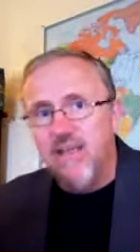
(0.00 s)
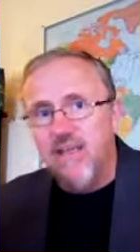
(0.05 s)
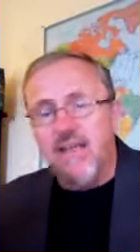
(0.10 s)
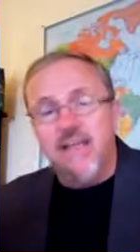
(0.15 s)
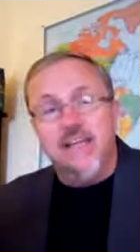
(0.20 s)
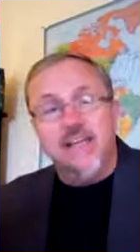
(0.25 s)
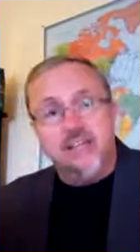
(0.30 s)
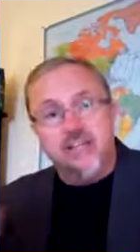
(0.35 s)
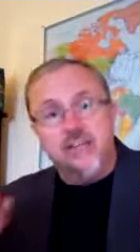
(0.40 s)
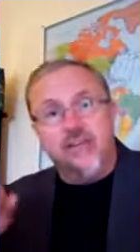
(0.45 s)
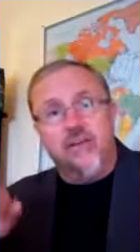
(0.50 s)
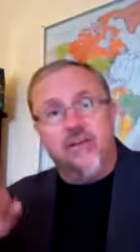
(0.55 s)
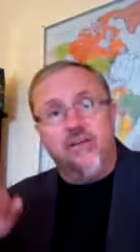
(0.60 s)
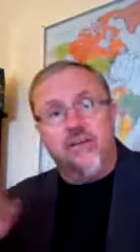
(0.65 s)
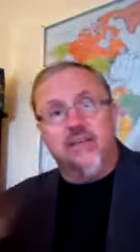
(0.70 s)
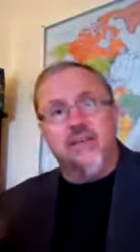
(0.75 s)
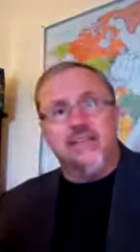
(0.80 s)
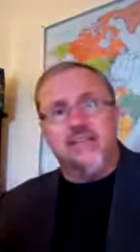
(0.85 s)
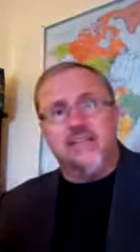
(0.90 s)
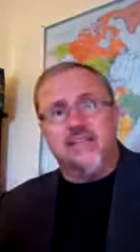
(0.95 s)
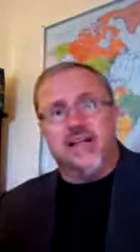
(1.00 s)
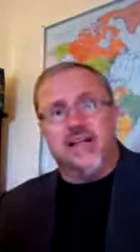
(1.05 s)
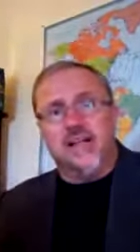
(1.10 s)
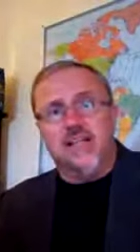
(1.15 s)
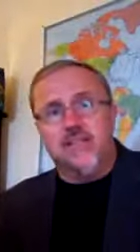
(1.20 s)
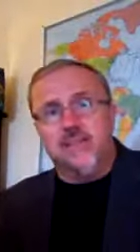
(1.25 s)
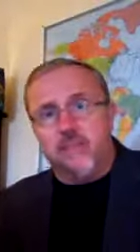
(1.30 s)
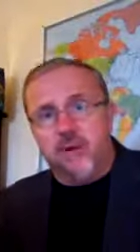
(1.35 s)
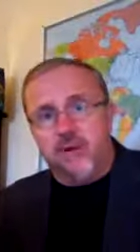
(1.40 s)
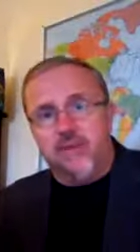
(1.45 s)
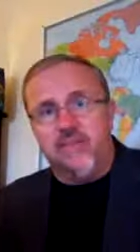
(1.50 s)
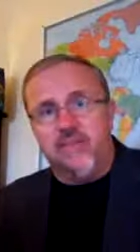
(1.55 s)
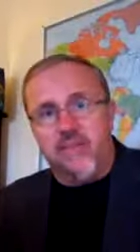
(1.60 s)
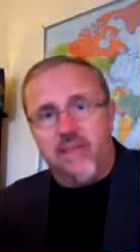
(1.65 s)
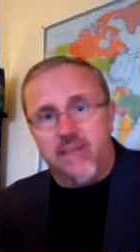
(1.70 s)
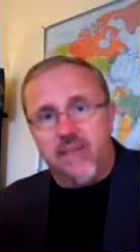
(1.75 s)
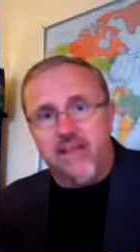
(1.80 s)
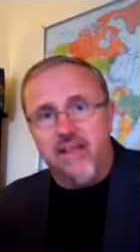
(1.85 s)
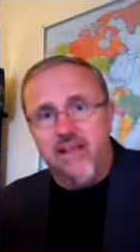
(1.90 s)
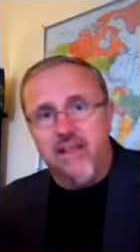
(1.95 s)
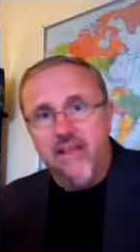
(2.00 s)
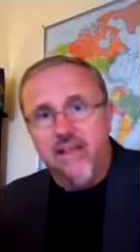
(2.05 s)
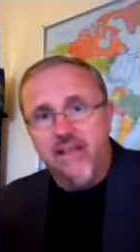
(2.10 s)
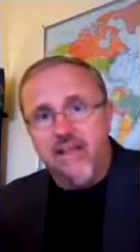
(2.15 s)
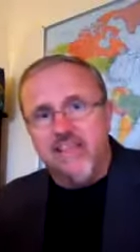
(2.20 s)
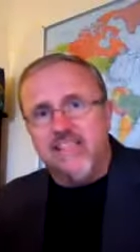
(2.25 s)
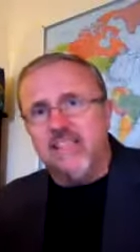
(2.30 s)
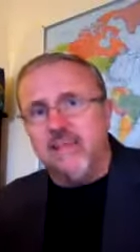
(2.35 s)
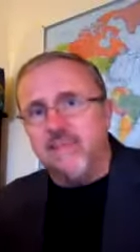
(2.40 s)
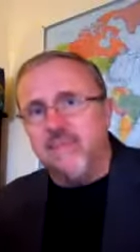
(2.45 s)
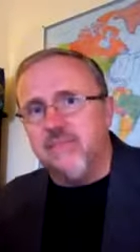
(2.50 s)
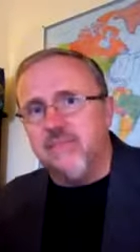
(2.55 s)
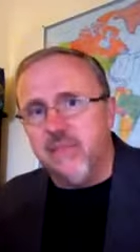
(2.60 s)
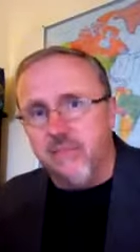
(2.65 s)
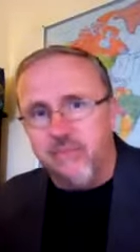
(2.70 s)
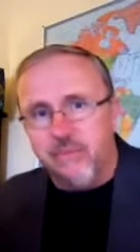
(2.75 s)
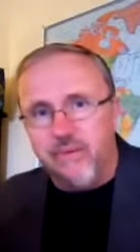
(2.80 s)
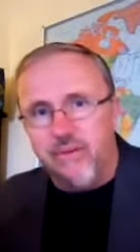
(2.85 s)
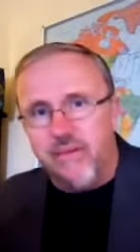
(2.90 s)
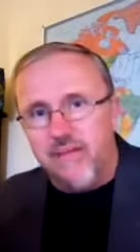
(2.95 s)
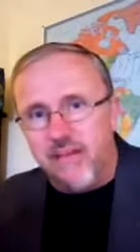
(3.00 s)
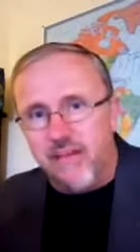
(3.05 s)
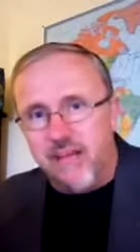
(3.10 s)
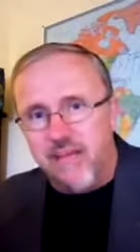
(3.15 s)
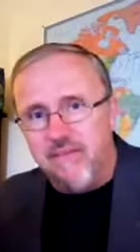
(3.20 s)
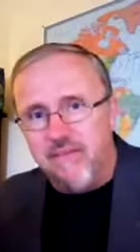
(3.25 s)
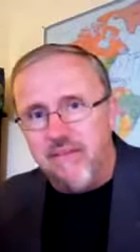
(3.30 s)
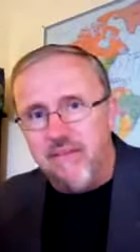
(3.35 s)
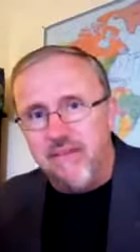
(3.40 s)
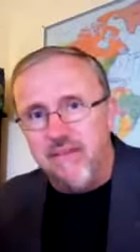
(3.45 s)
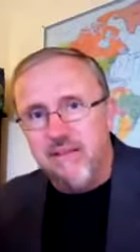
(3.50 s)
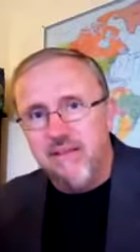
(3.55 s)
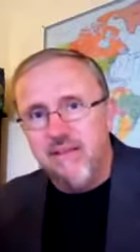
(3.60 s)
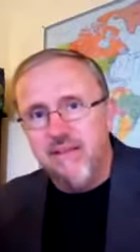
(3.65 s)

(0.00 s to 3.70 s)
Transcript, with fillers: And did you know that Assad's birthday is September the 11th?